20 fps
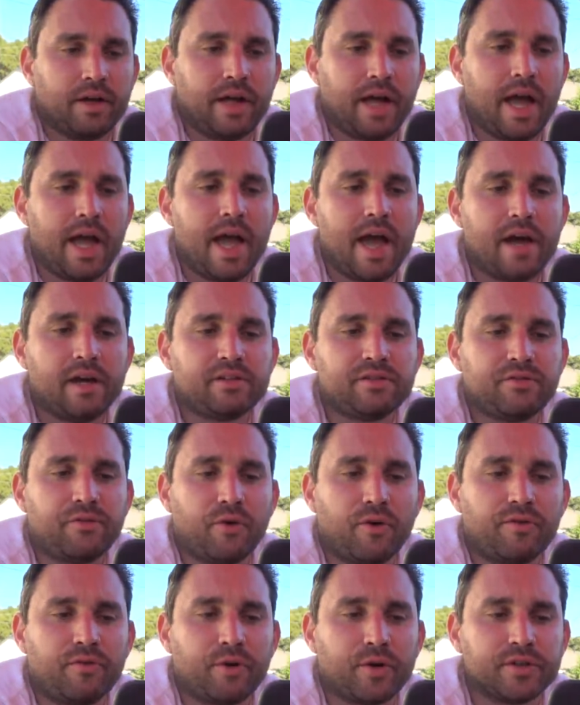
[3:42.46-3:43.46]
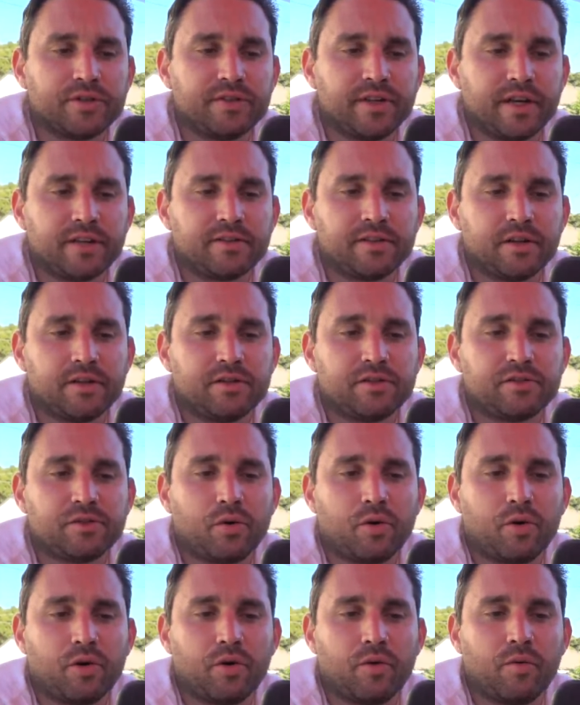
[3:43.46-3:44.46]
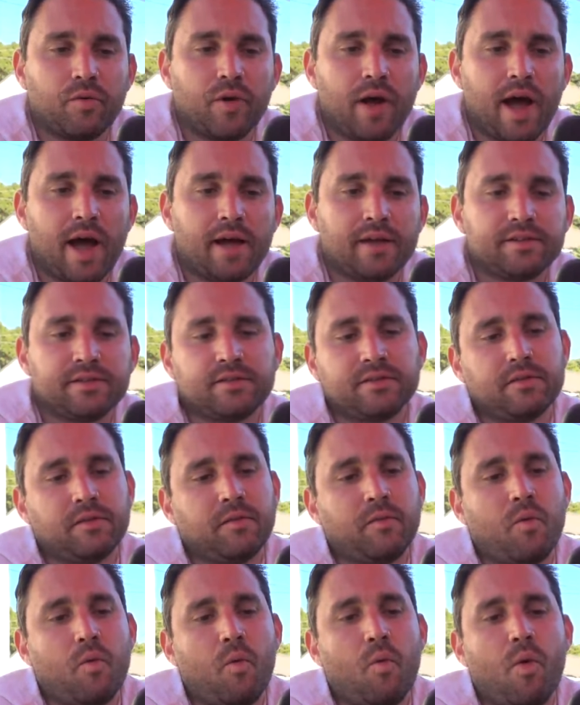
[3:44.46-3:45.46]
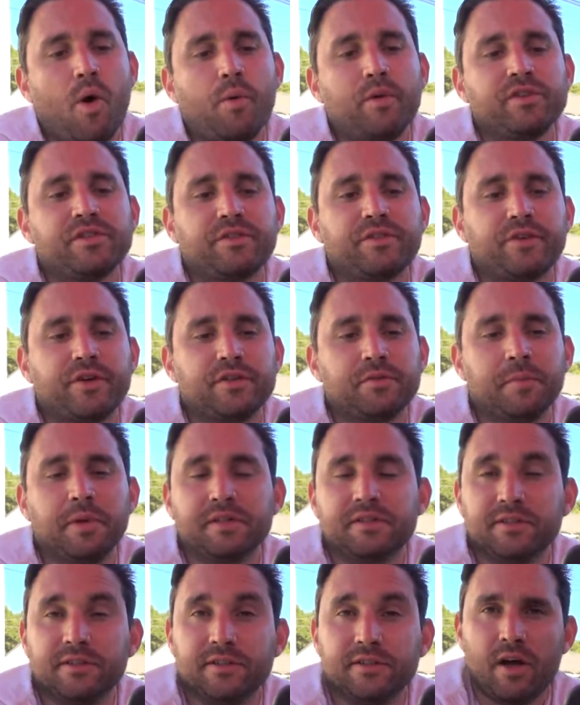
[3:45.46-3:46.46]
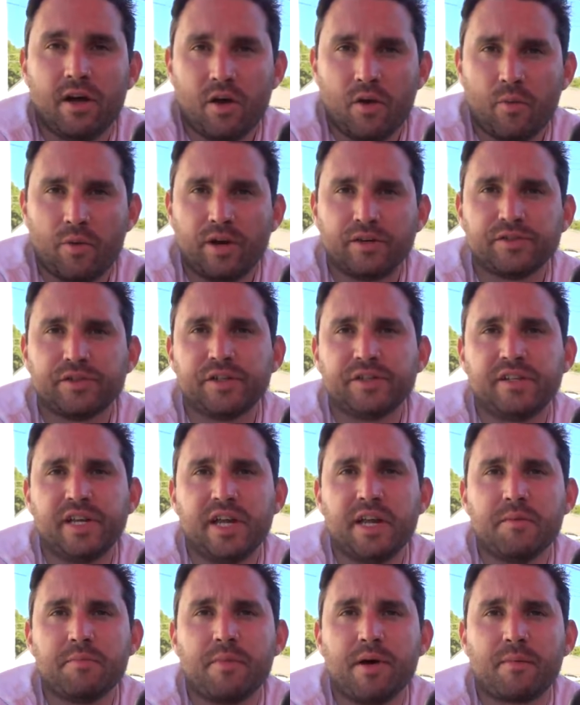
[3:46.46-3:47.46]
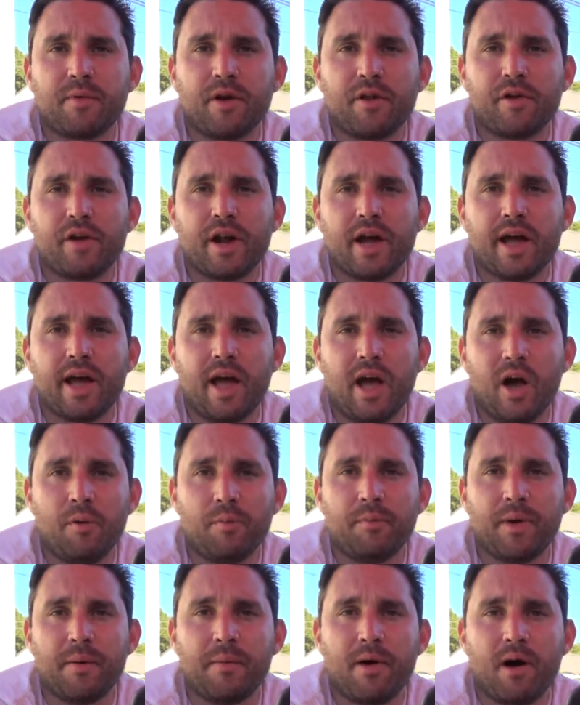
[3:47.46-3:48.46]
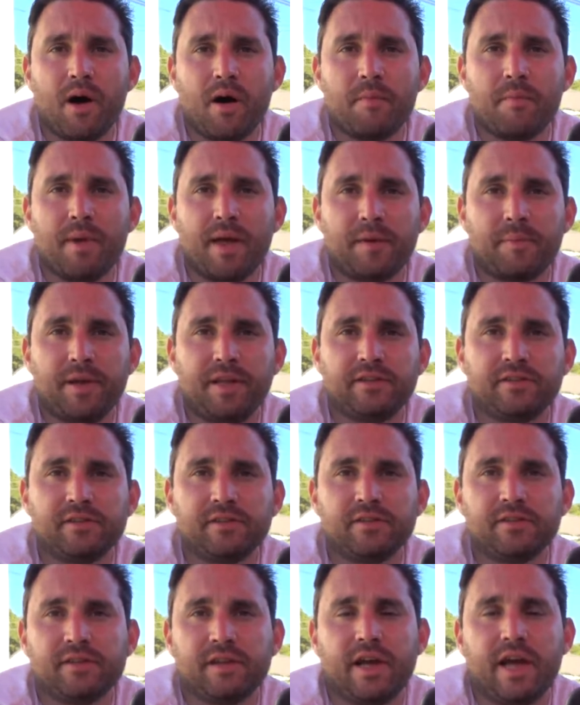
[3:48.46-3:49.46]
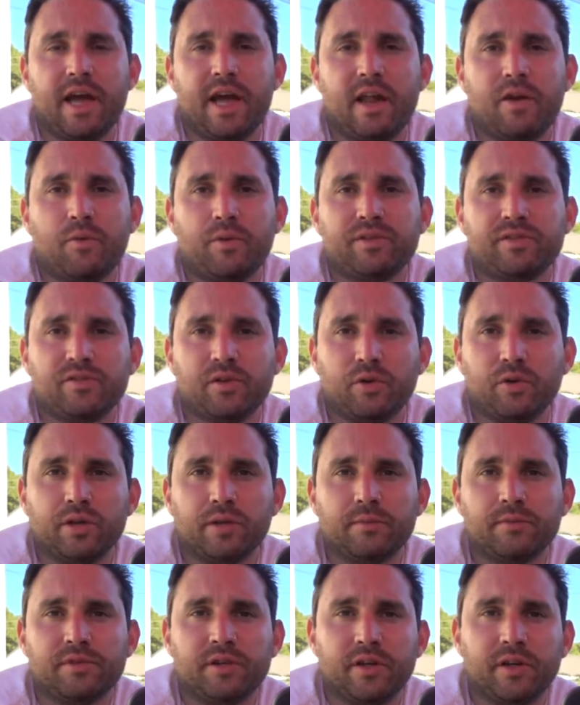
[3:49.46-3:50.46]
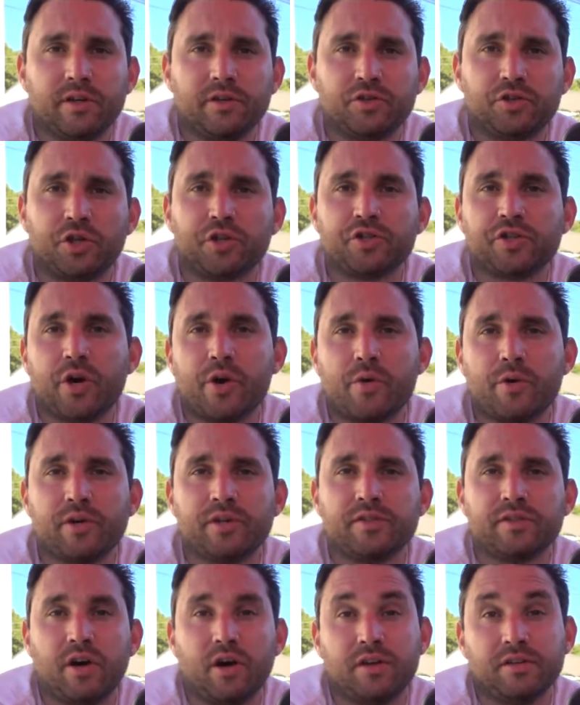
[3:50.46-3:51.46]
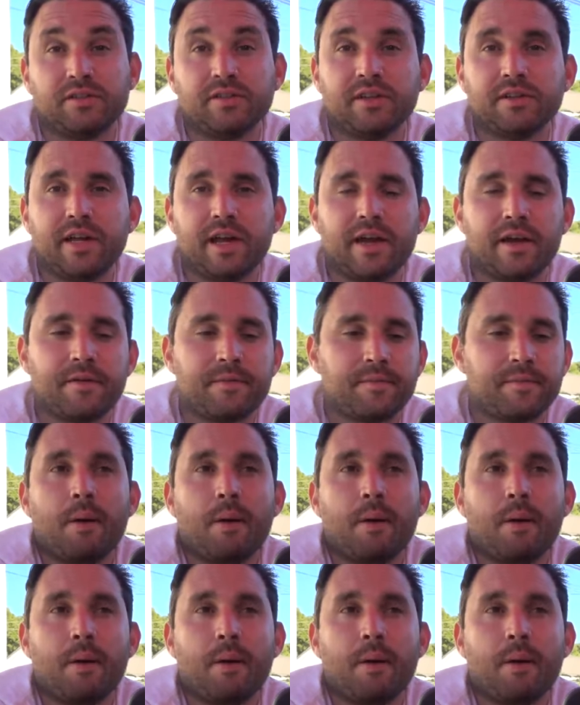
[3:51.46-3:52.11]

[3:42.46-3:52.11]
KS446 underscore asks, what was your first business? When I was 13, my brother and I helped my mom make pizzas, and we sold them to churchgoers on Sunday.